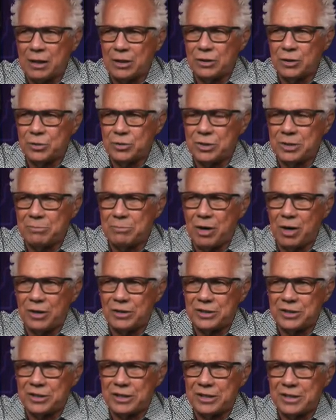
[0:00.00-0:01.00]
Notes and
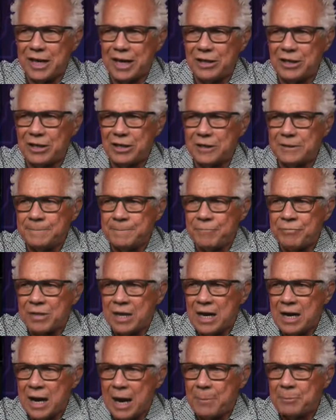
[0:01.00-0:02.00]
bonds. The 10-year
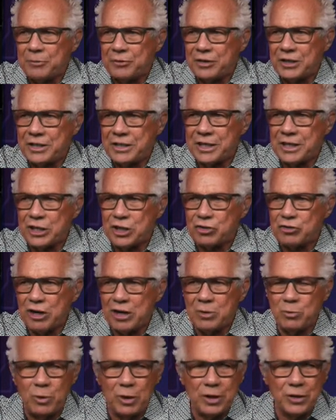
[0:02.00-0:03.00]
up 3 ticks,
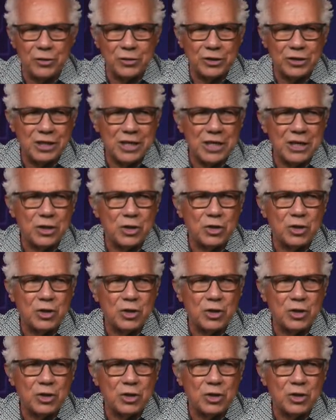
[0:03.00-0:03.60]
trading 113.17.